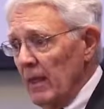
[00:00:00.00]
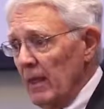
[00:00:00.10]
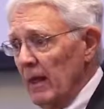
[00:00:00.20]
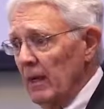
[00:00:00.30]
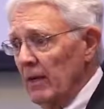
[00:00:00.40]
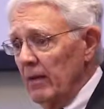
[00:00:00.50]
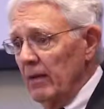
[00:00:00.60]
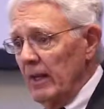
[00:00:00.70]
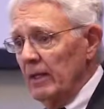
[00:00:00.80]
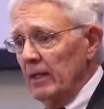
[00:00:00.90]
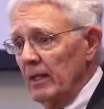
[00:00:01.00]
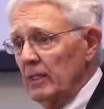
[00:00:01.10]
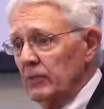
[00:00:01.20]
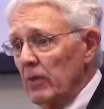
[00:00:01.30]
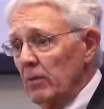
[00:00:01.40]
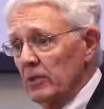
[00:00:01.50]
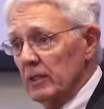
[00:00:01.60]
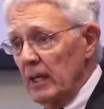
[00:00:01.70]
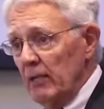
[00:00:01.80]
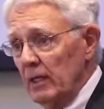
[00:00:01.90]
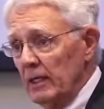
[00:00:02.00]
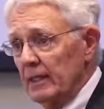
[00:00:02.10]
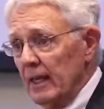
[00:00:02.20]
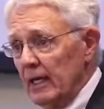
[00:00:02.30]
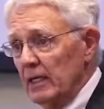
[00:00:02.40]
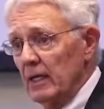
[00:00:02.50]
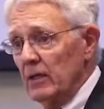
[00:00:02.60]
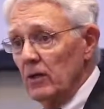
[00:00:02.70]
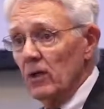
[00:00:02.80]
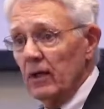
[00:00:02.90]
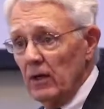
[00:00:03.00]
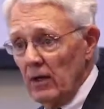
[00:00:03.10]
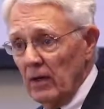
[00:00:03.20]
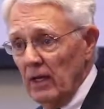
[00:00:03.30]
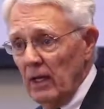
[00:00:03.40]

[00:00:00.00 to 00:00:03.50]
then these tumors can be detected earlier